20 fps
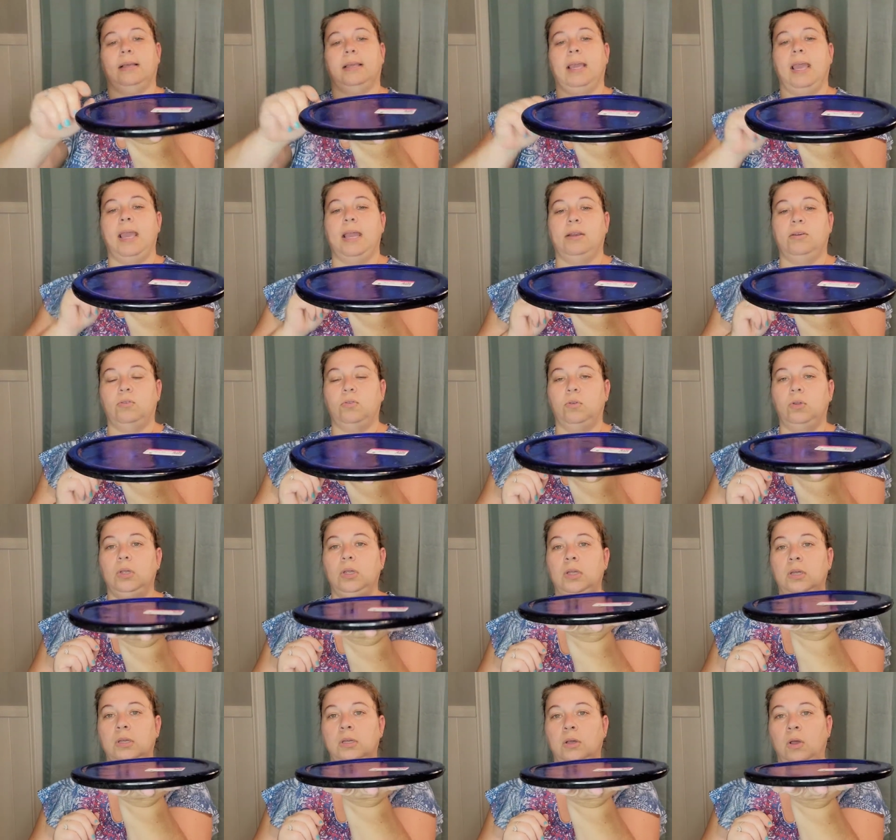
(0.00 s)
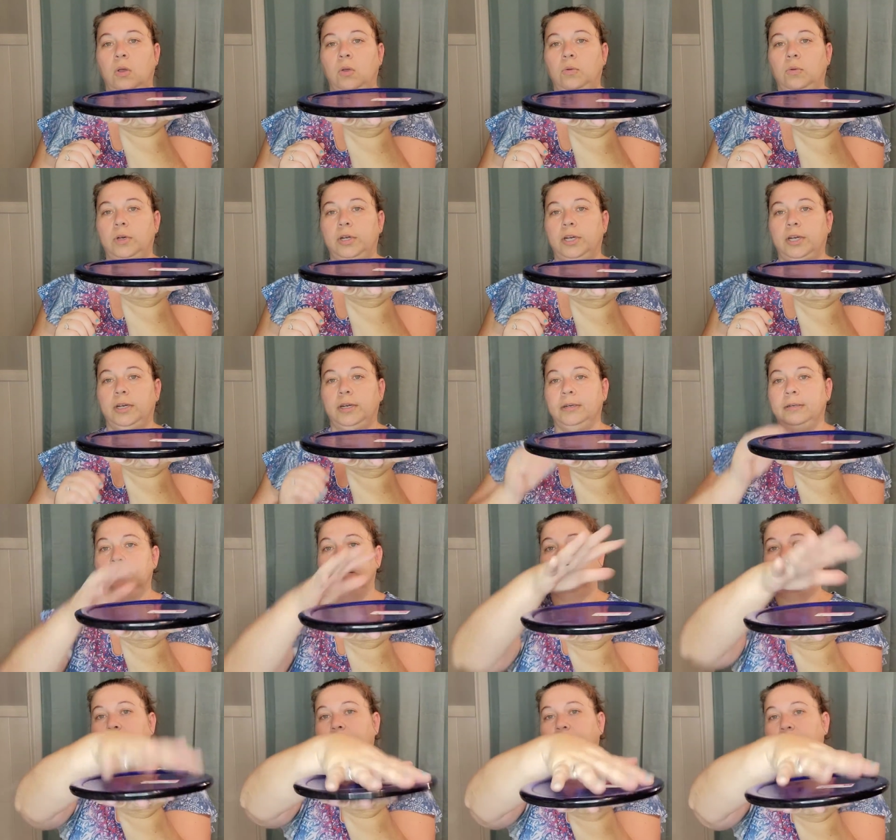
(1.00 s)
candle holder,
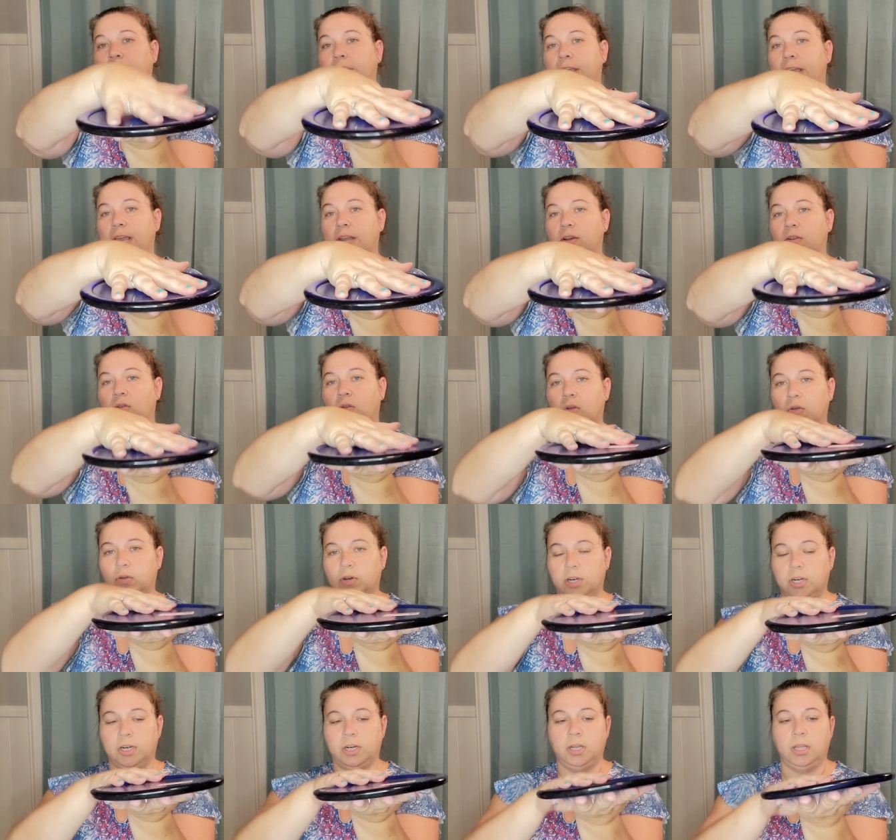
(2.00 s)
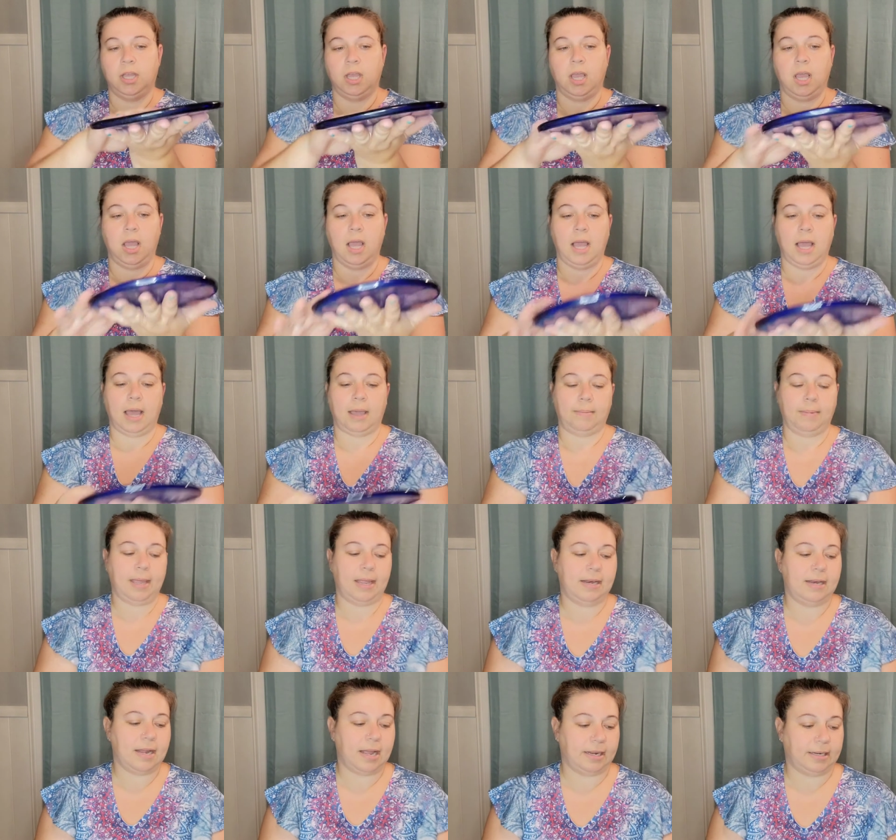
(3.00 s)
pillar candle holder. I
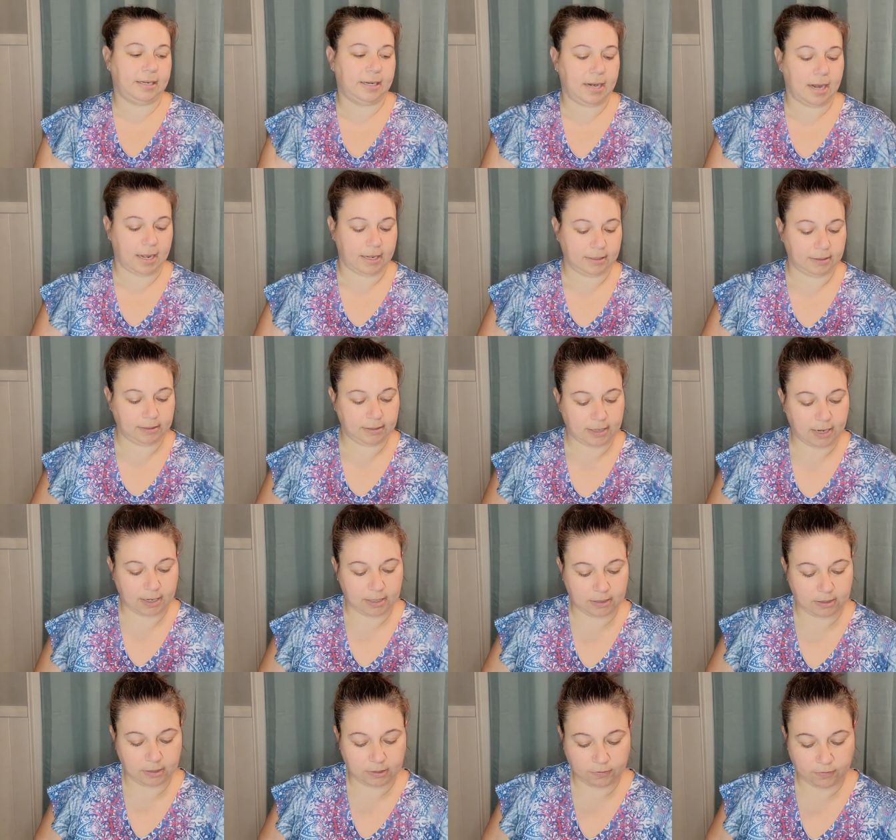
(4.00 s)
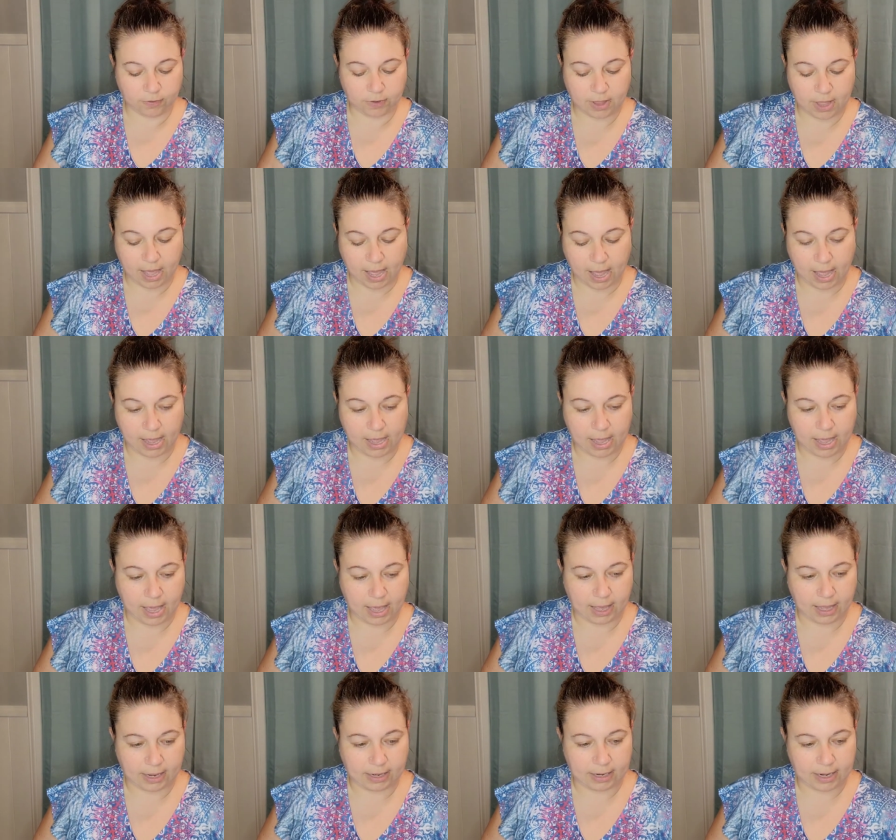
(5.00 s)
paid 99 cents for that
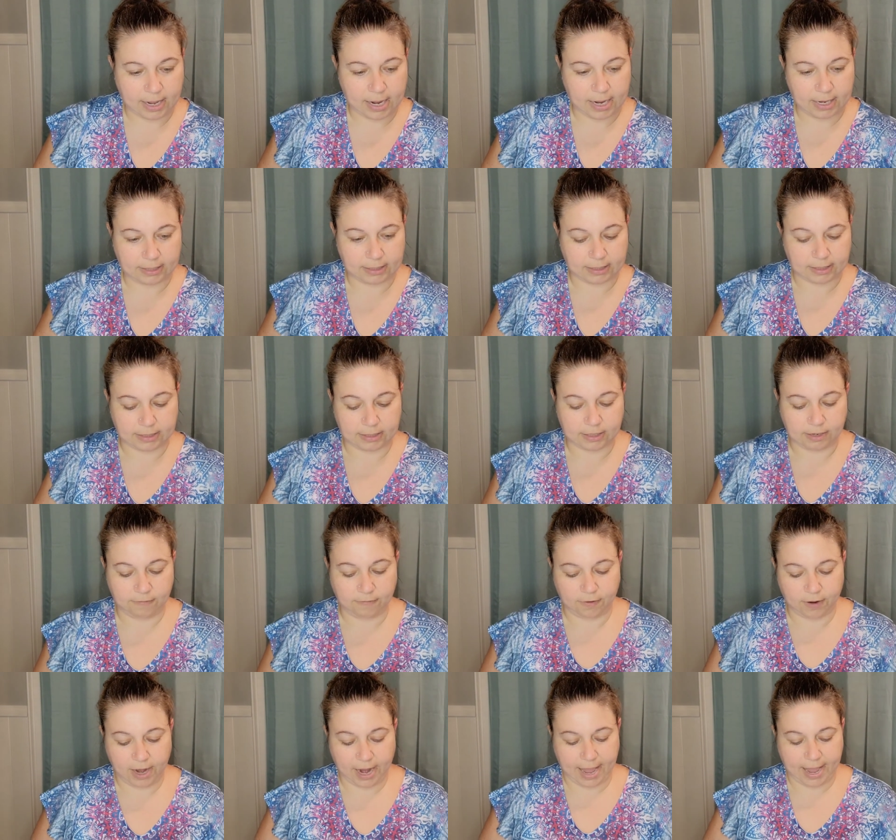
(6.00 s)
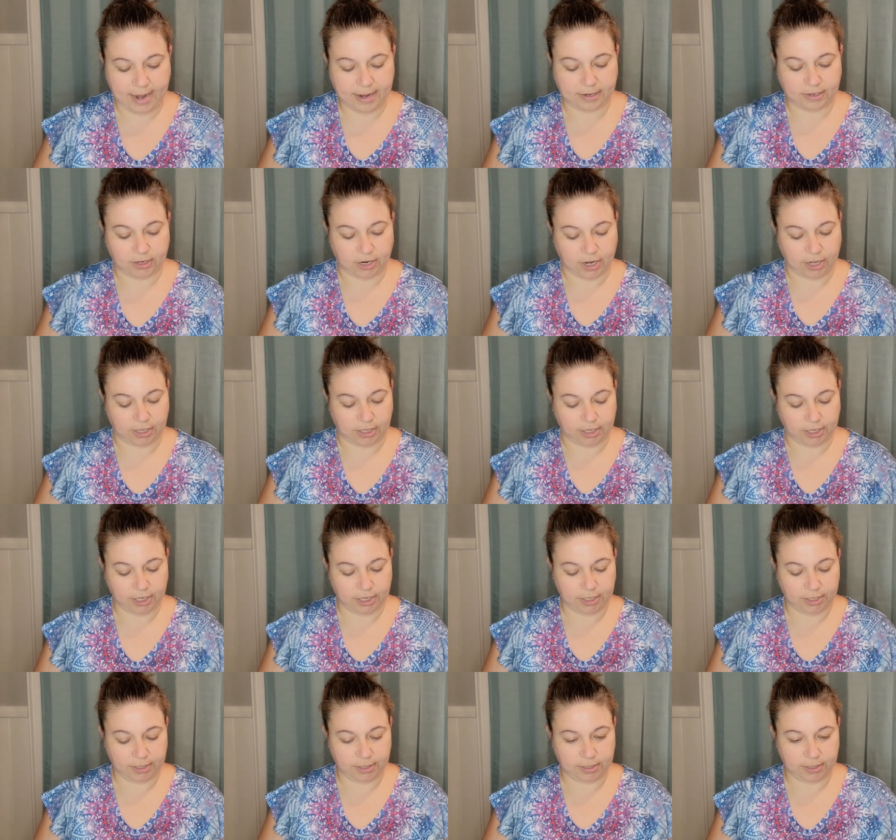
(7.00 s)
and it is listed for
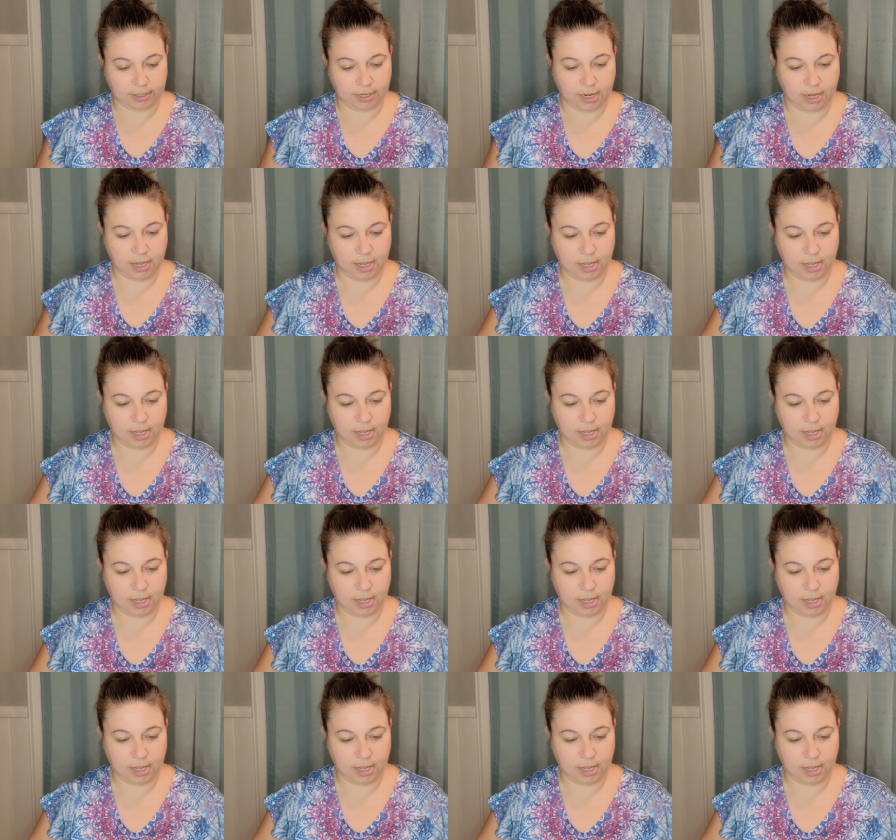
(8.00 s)
$8.